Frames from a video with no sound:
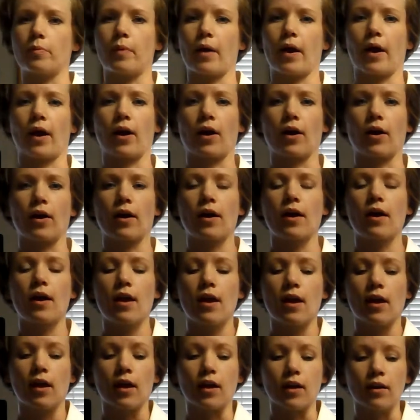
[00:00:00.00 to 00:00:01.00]
prepare.
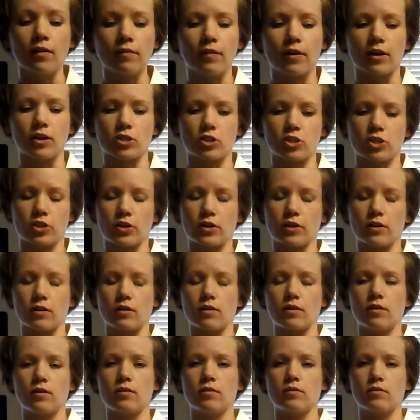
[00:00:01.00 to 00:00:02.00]

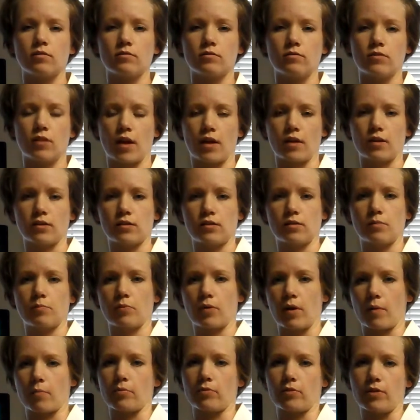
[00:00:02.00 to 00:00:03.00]
Innovation takes
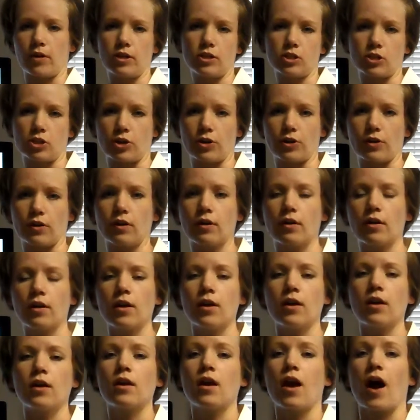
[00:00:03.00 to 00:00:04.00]
preparation.
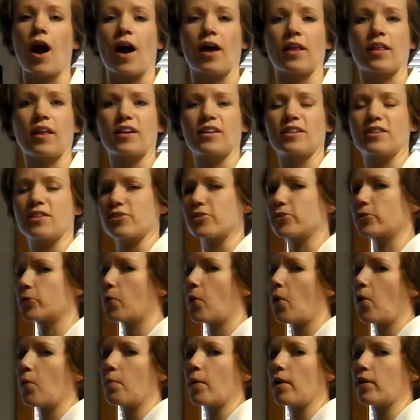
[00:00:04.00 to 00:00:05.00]
I liked this
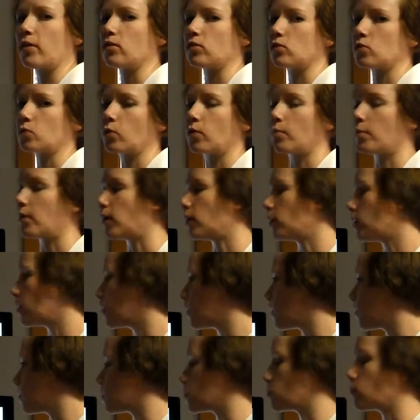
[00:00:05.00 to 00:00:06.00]
quote by this
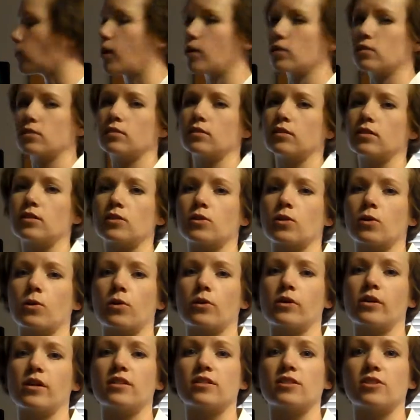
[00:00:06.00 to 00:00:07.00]
woman. Her name is Rosalind
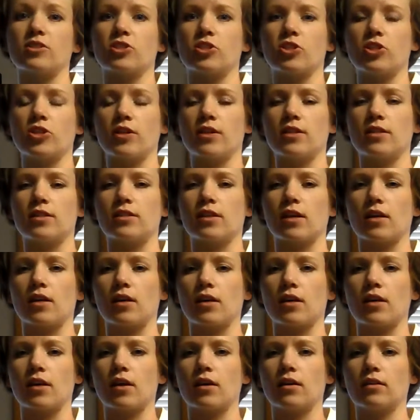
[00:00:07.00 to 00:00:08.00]
Torres, and she is
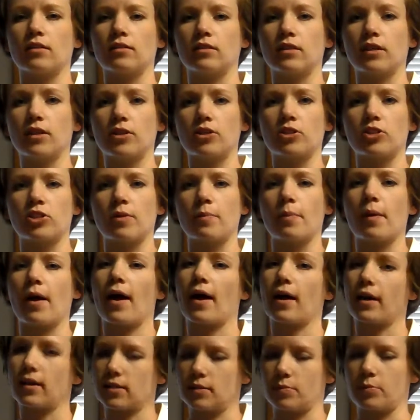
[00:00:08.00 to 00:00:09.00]
a leadership
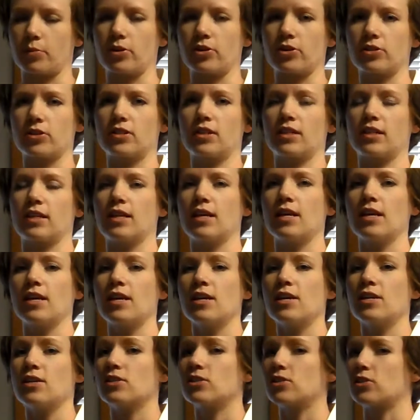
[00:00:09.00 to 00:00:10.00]
expert.
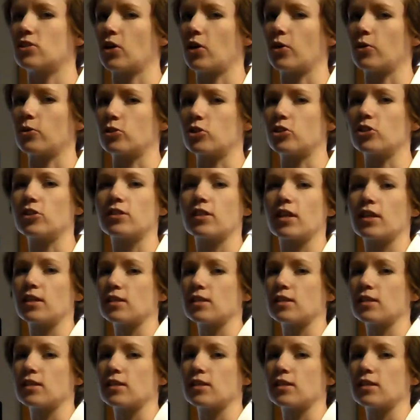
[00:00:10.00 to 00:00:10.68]
So she